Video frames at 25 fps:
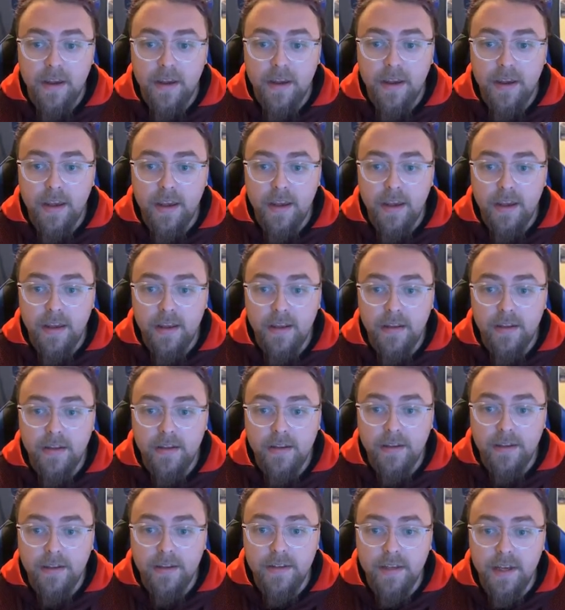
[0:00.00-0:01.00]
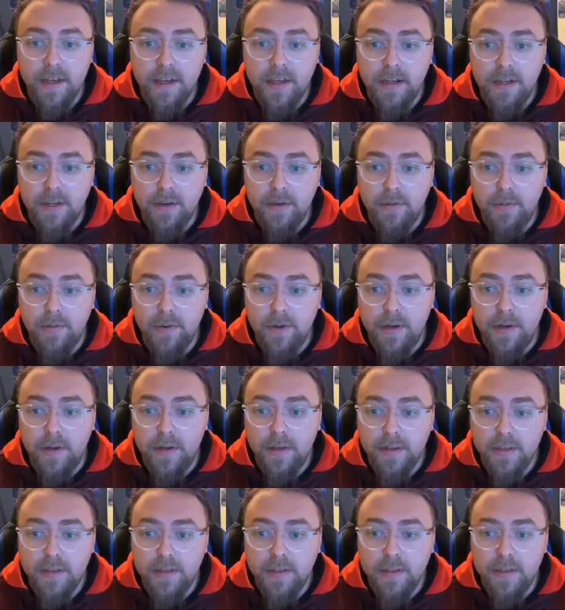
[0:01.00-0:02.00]
and say you
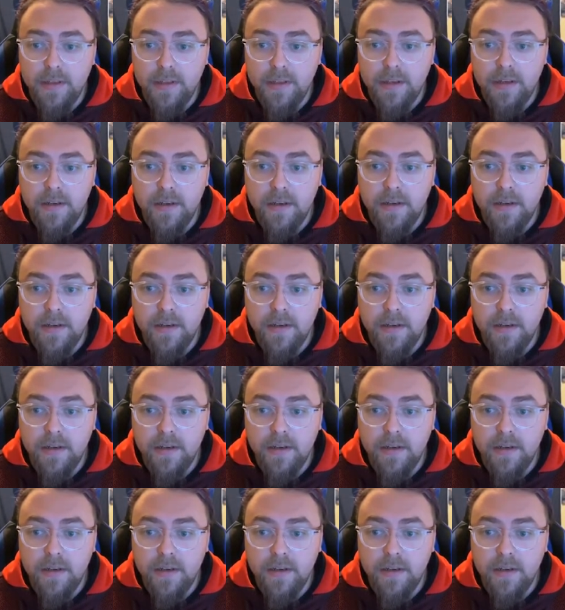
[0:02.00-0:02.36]
want